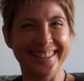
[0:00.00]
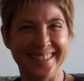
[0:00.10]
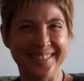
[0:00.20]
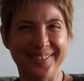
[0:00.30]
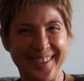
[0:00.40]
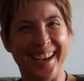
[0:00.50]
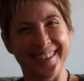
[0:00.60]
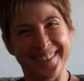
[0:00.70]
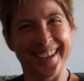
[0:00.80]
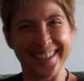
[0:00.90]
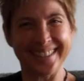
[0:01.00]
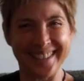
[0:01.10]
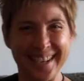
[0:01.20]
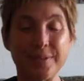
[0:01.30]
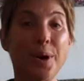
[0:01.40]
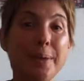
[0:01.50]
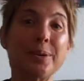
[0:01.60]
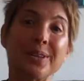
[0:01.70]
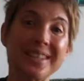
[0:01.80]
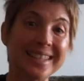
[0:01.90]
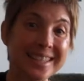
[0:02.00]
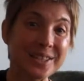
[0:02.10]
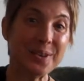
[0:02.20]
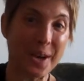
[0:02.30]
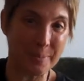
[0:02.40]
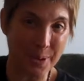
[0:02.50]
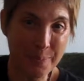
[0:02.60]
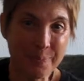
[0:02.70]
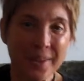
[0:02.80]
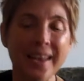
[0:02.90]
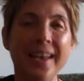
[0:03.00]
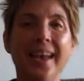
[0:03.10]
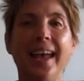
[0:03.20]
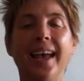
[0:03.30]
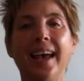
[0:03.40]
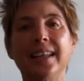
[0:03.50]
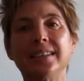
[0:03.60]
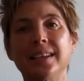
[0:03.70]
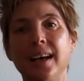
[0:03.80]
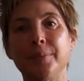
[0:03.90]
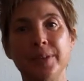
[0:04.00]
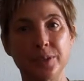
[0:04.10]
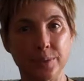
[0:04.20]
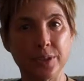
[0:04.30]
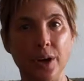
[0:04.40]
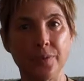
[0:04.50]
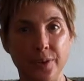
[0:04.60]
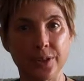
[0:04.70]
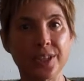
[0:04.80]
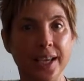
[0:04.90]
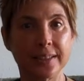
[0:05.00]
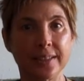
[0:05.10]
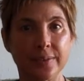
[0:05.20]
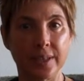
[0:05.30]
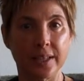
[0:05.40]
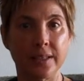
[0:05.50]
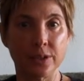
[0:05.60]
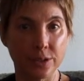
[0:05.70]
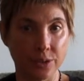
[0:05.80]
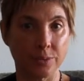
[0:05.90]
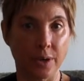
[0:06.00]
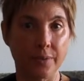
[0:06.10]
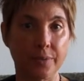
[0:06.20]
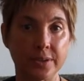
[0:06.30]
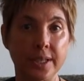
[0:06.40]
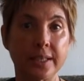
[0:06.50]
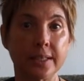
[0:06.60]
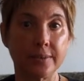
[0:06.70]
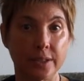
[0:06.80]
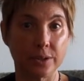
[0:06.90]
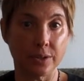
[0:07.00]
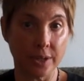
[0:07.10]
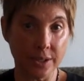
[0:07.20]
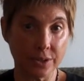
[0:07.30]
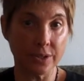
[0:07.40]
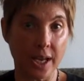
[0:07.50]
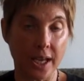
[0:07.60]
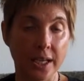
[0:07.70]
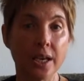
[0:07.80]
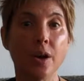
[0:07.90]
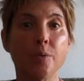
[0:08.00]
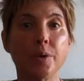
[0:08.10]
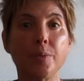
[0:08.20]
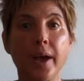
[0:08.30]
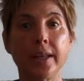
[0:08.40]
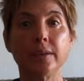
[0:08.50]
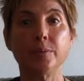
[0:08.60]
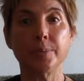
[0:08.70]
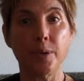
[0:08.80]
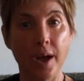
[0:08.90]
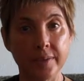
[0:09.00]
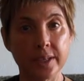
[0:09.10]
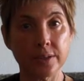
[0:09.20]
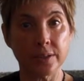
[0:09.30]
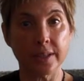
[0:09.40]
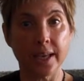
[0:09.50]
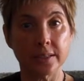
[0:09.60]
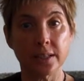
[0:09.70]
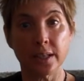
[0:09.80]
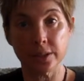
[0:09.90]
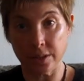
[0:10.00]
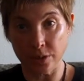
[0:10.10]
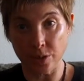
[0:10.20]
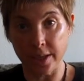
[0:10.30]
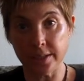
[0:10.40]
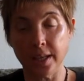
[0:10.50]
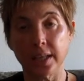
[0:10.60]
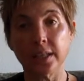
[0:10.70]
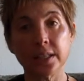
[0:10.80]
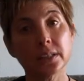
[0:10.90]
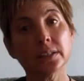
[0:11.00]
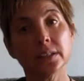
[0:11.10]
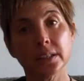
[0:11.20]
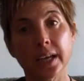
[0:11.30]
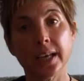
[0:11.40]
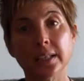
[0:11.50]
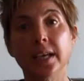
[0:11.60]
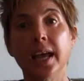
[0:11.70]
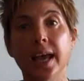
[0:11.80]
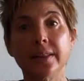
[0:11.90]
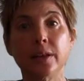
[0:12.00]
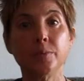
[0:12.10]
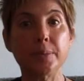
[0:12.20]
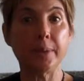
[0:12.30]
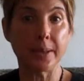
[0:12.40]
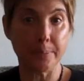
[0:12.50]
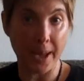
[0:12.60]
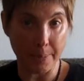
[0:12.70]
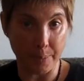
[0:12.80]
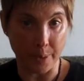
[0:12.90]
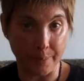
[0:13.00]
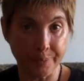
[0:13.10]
Just forgot her last name. Denise Kramer. And this was our first activity. These two were our first activities. So yesterday we went with Mojave Desert Land Trust and cleared the land, and then we made paper.